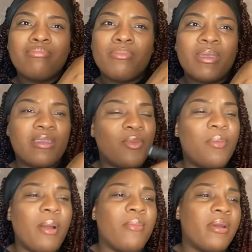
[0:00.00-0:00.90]
Put some on
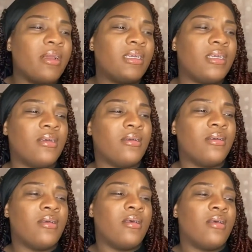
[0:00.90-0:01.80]
my brush,
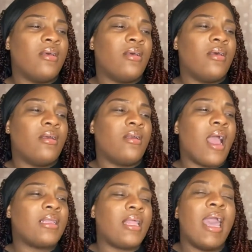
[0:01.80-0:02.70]

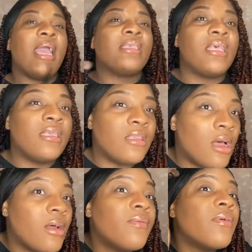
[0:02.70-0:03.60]
knock the excess
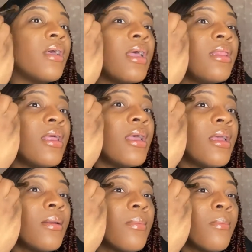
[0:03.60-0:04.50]
off, and
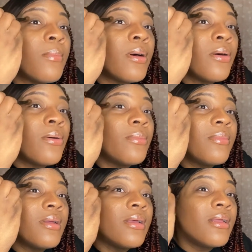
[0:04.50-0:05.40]
then boom,
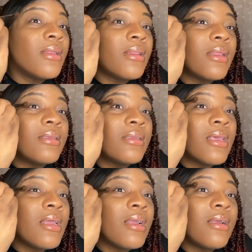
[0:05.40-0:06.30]
let's
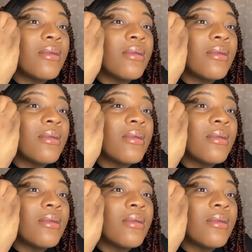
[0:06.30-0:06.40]
get it